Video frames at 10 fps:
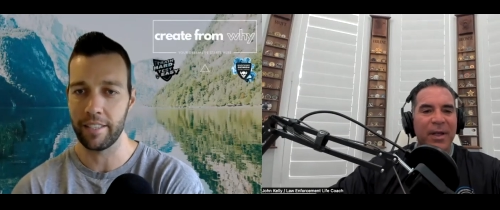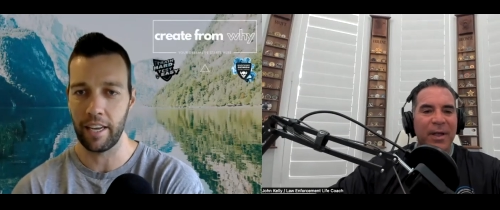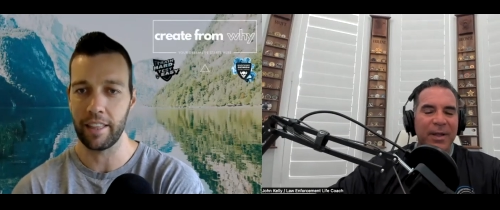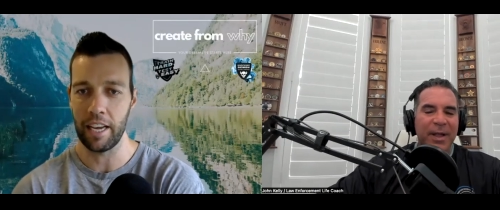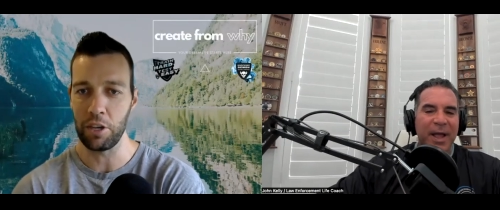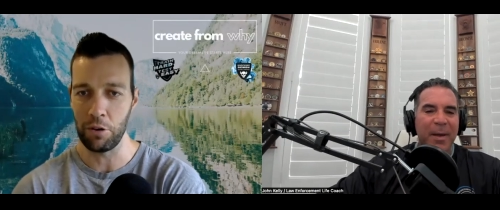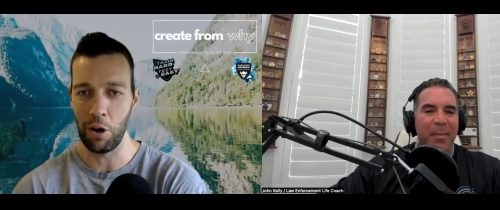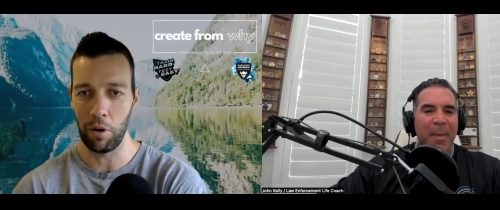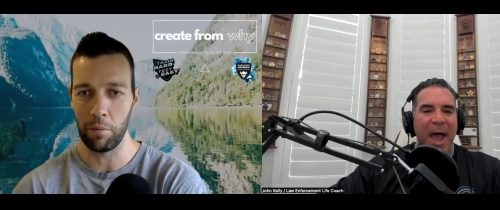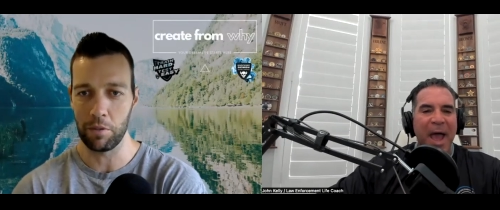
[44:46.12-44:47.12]
Speaker 1: like that, you yeah,
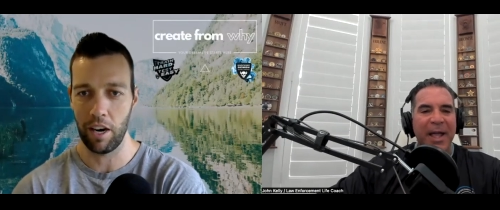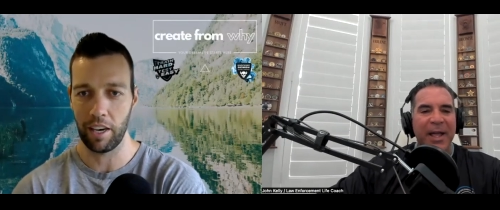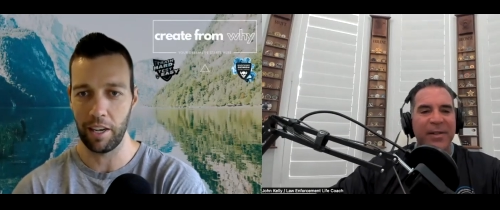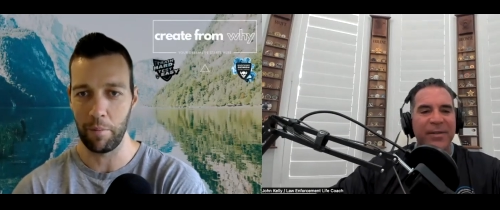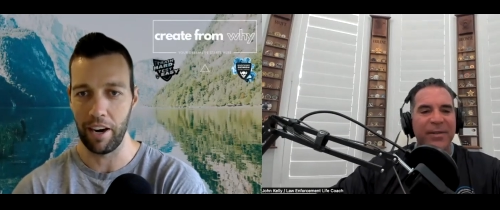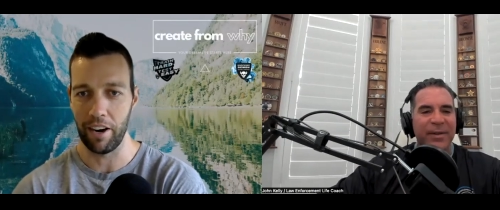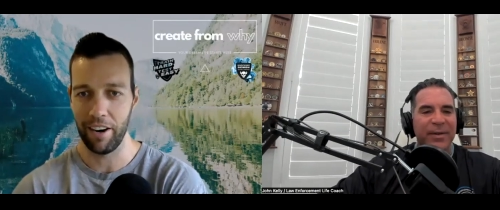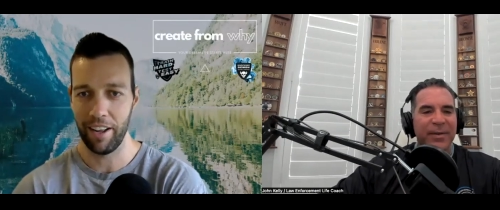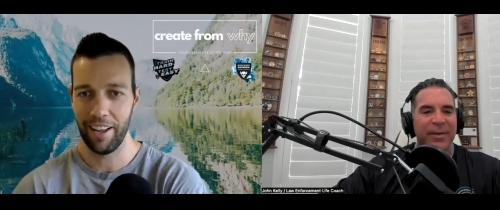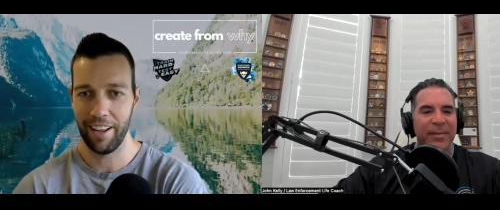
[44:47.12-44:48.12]
know what I'm talking about.
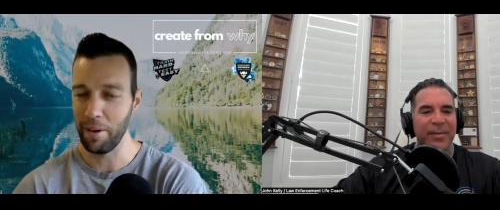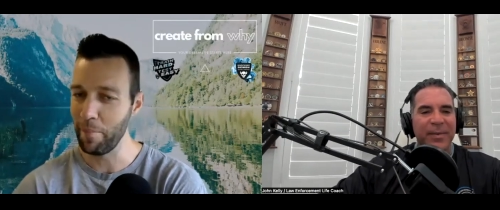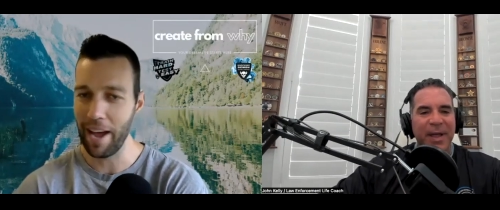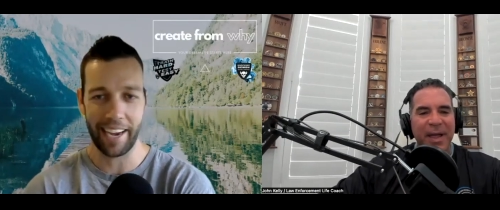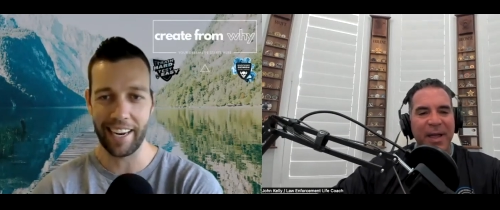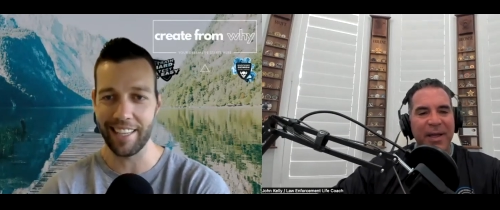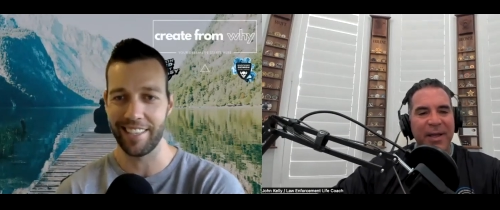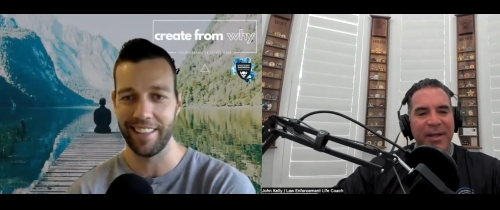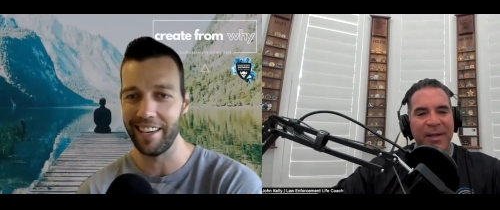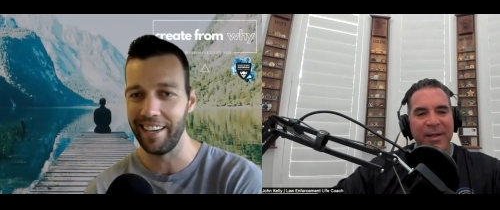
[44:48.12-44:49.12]
And, the maggots
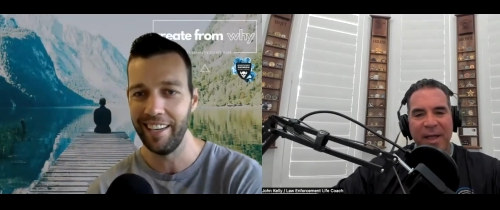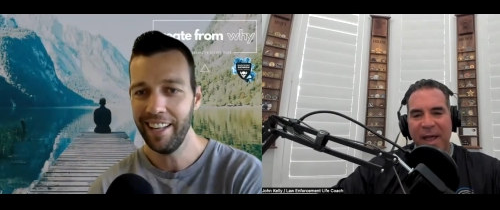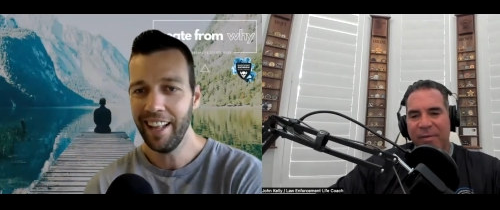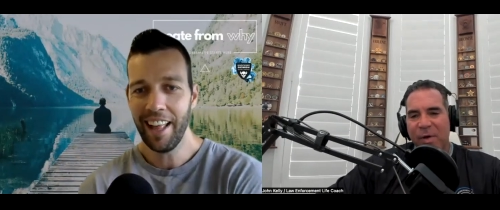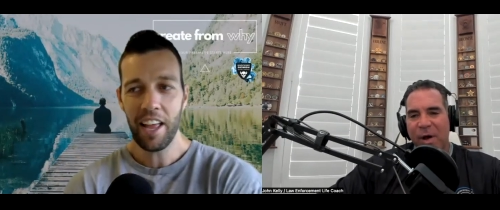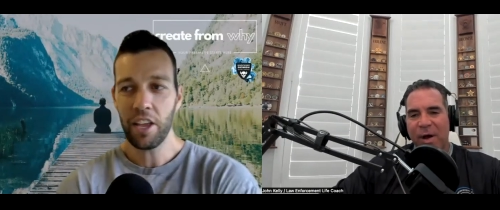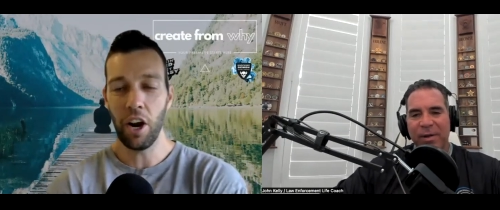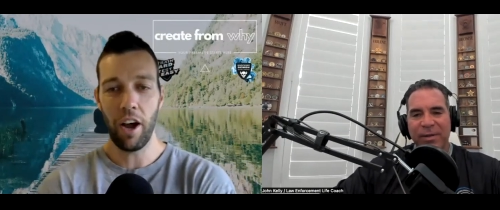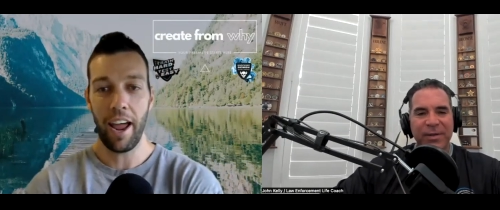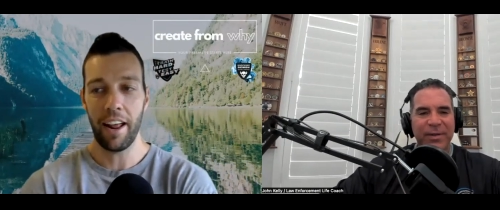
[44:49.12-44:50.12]
yeah. and the yeah, of course. You
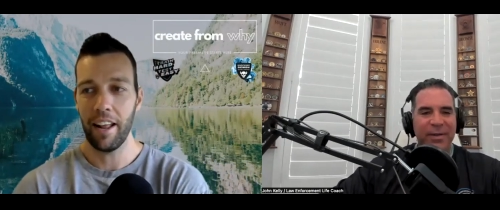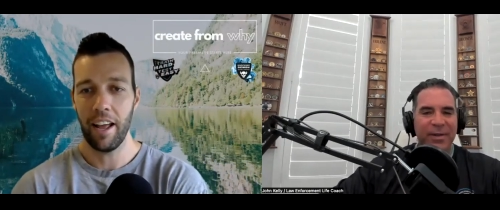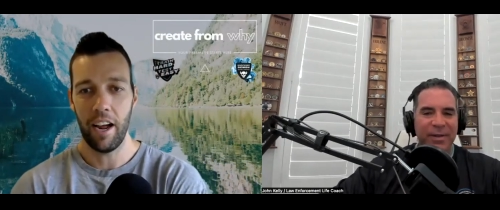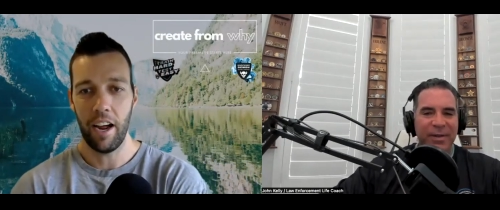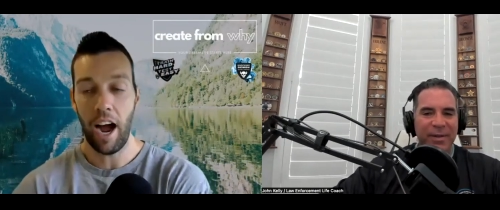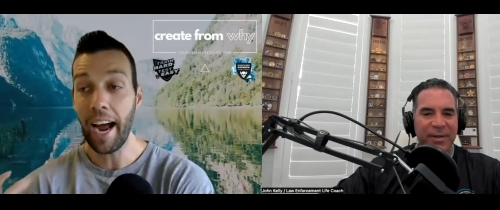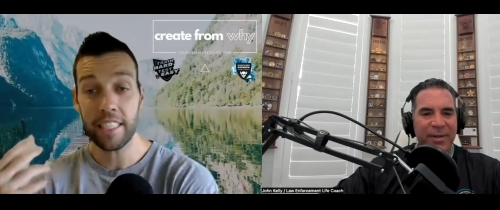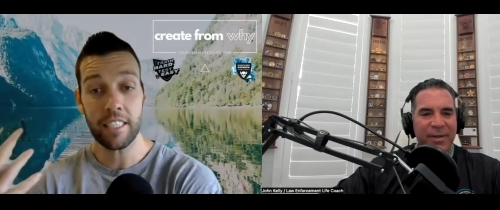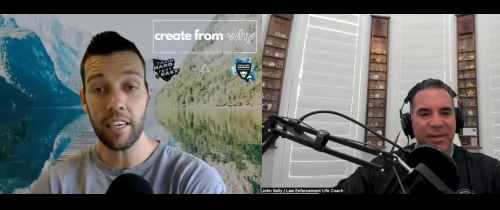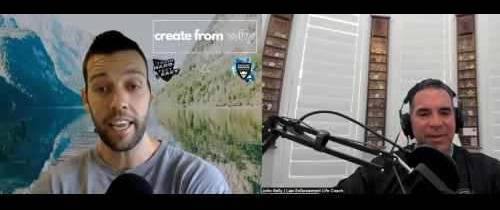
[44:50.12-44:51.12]
know, and I
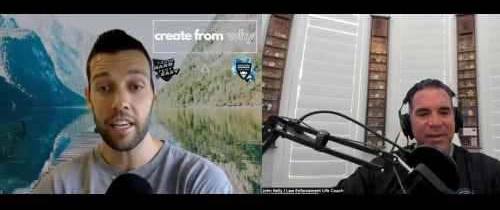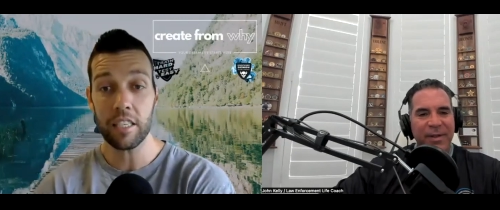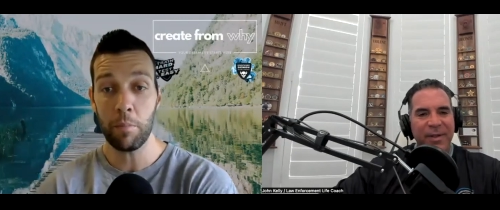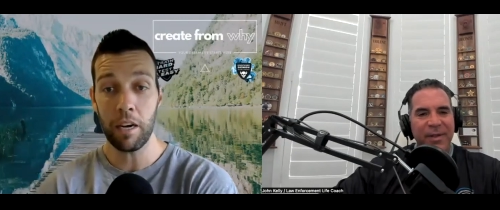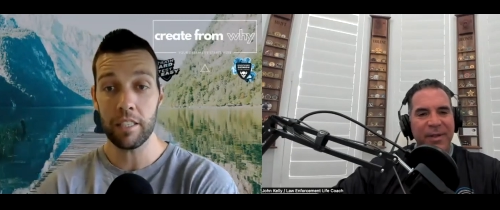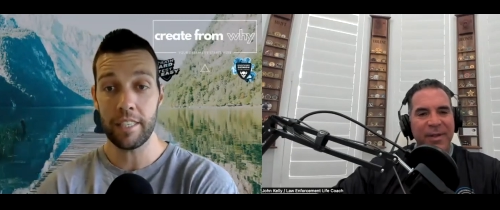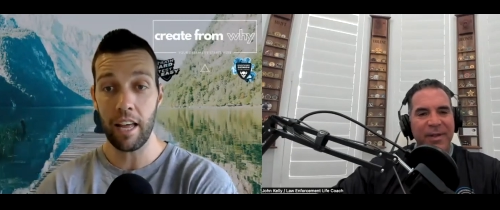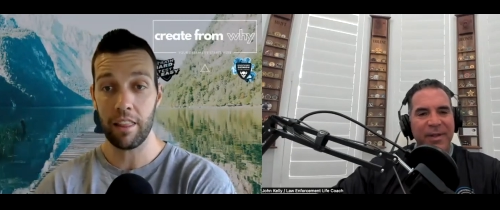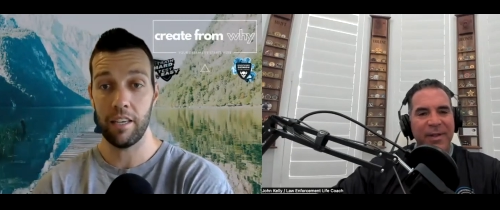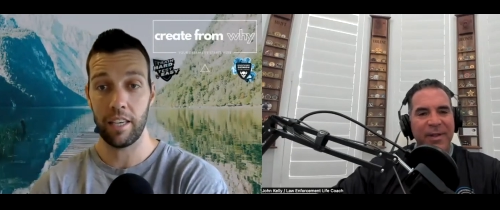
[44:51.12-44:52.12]
still can't smell
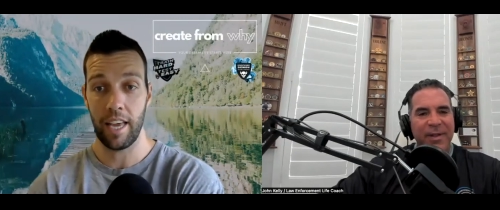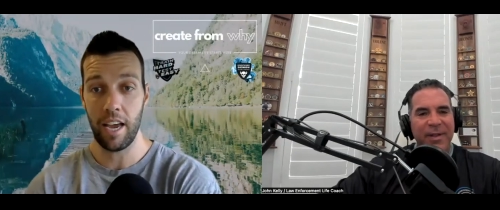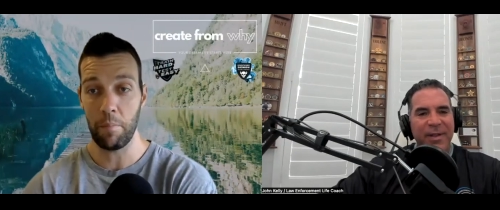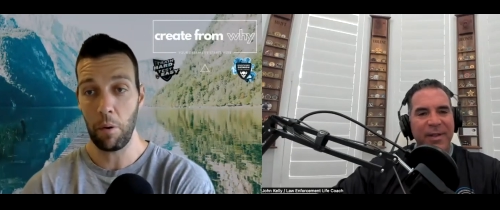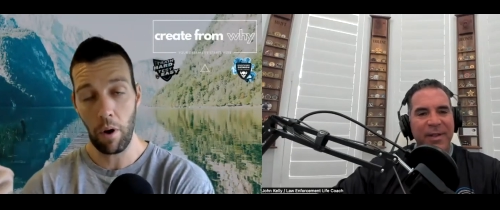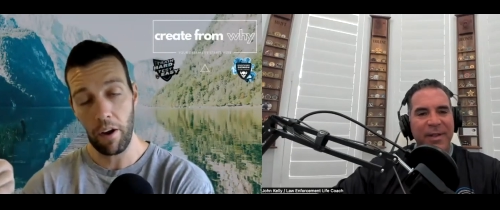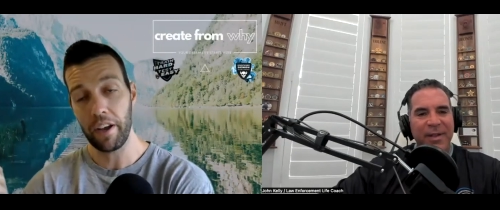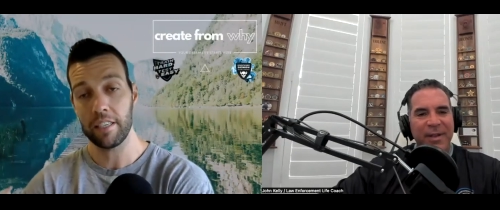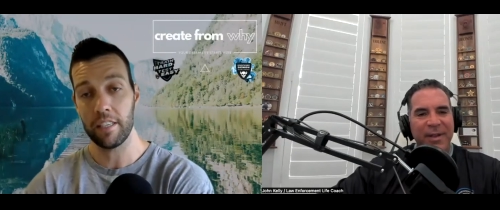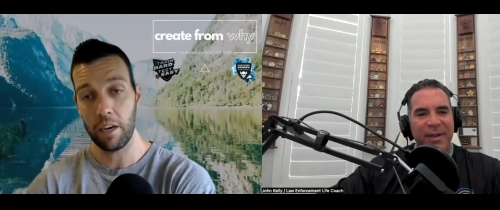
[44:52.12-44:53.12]
death and decay. My wife
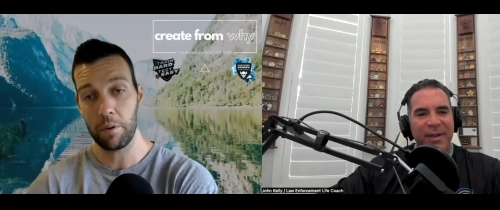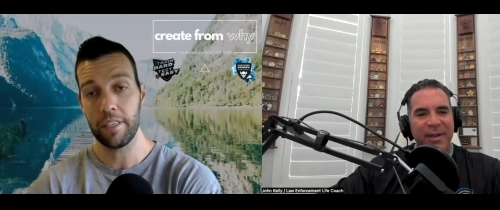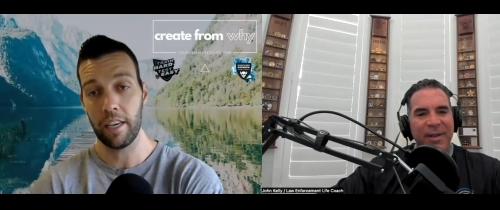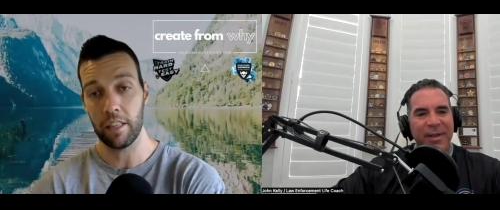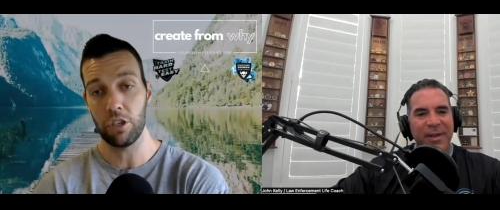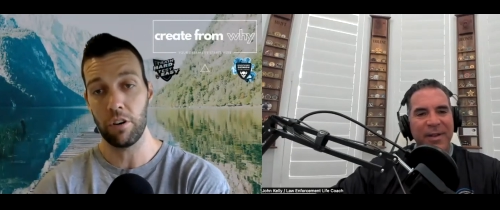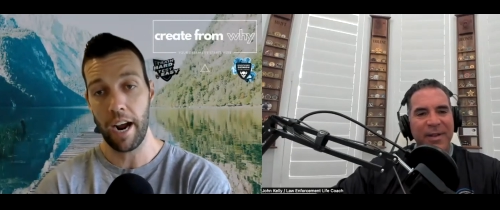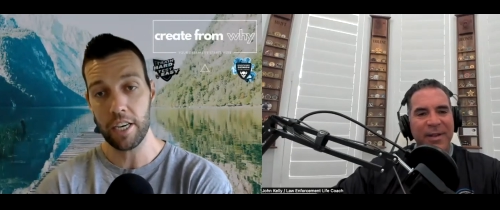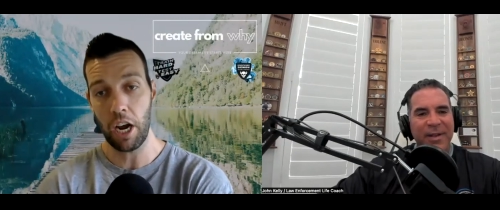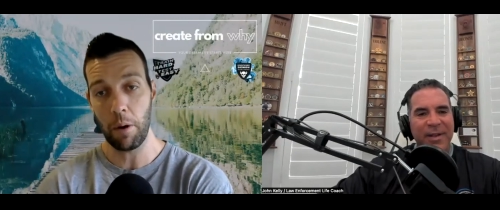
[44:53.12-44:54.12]
has to tell me to take the
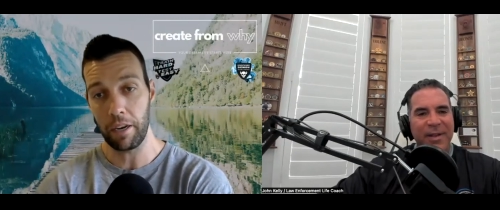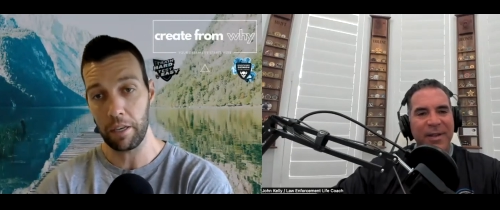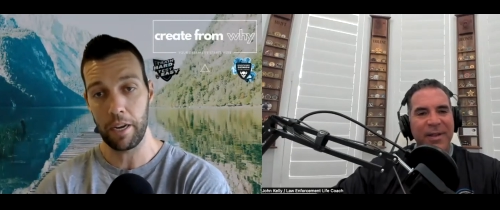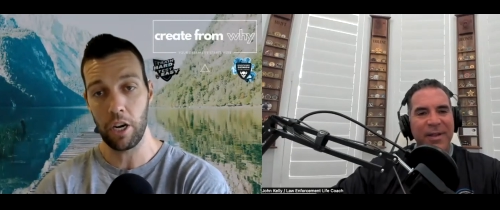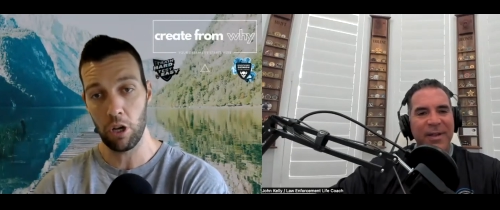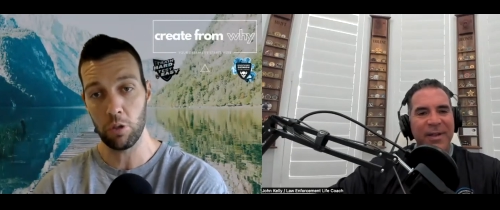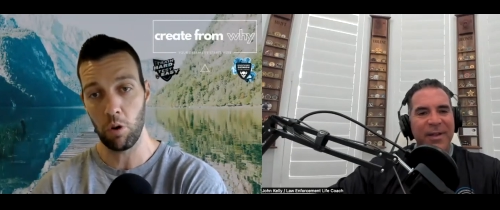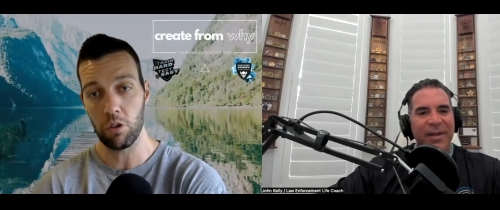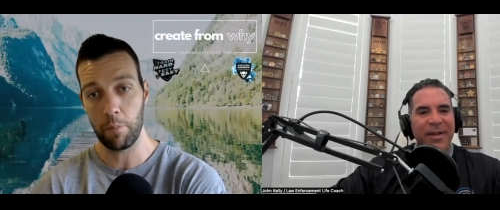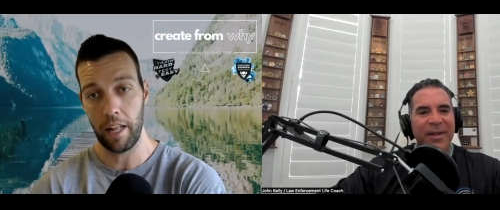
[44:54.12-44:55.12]
trash out because my nose
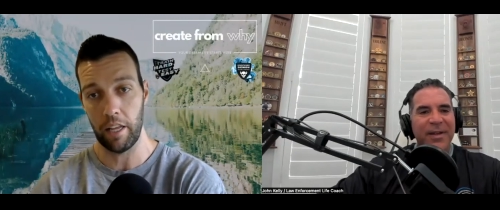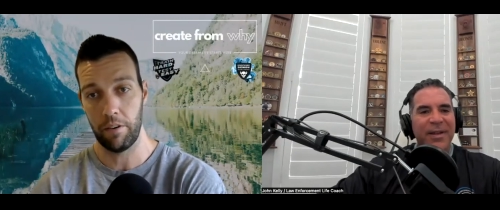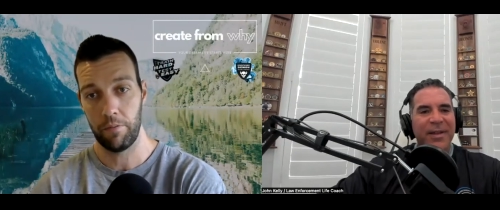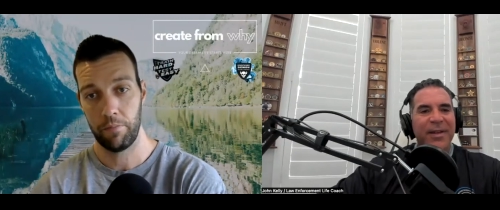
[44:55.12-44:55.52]
won't smell it.